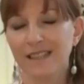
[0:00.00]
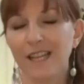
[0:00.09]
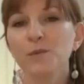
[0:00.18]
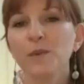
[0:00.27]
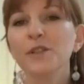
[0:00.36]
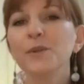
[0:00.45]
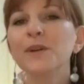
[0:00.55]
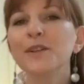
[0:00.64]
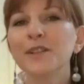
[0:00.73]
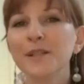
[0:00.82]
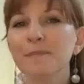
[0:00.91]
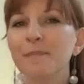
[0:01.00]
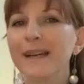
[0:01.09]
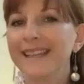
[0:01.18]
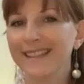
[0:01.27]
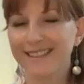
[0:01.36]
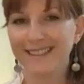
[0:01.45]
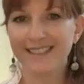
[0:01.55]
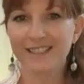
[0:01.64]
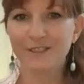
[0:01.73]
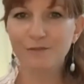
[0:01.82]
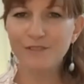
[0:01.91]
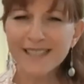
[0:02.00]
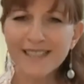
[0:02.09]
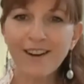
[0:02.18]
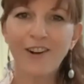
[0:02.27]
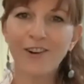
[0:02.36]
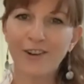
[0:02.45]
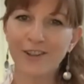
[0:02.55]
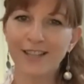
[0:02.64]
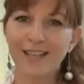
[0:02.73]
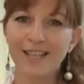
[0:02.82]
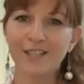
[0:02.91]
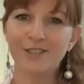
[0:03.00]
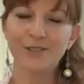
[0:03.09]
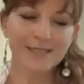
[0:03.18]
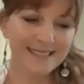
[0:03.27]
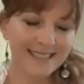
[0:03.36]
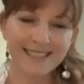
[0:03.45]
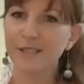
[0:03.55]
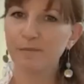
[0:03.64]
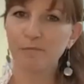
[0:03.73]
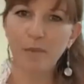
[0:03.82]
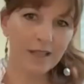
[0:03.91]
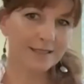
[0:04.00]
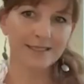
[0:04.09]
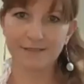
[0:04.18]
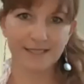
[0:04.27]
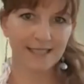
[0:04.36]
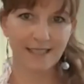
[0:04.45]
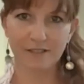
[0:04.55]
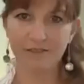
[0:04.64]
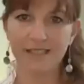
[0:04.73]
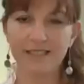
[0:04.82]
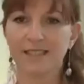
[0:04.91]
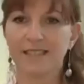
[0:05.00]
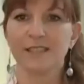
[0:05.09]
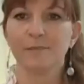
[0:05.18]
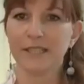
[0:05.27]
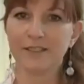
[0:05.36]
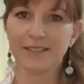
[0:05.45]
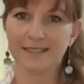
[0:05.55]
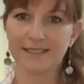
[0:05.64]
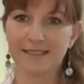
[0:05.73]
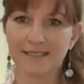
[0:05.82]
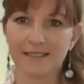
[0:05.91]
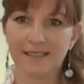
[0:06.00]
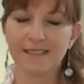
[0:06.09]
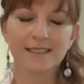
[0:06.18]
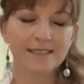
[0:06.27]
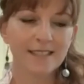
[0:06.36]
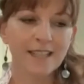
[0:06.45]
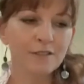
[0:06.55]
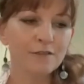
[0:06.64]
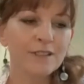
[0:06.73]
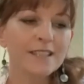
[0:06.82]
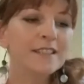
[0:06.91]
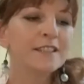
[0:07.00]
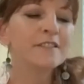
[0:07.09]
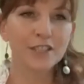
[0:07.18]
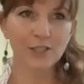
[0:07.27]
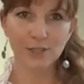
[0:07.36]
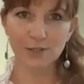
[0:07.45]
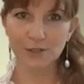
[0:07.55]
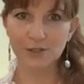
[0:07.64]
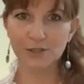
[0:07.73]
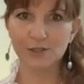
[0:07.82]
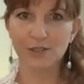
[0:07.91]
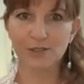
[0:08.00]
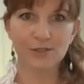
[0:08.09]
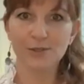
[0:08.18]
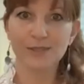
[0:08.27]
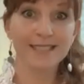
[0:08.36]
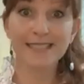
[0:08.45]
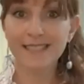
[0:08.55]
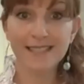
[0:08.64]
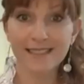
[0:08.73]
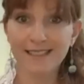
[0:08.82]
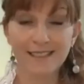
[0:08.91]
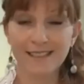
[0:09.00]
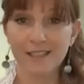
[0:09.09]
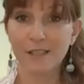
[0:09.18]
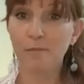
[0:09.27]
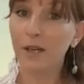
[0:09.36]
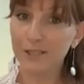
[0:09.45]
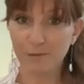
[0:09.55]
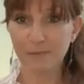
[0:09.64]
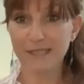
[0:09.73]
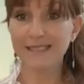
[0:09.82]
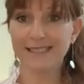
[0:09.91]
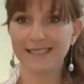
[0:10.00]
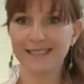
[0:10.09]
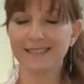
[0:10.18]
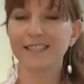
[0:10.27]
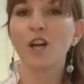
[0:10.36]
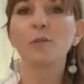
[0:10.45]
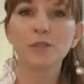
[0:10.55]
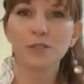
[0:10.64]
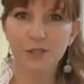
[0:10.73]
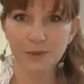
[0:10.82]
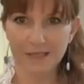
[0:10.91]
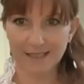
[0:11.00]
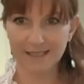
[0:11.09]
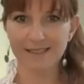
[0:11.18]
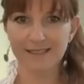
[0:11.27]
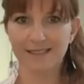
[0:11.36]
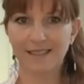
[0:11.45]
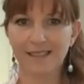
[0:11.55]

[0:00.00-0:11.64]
And when you are in pain, it is really hard to see the positive side of any experience. It is really difficult to see the possibilities, the opportunities.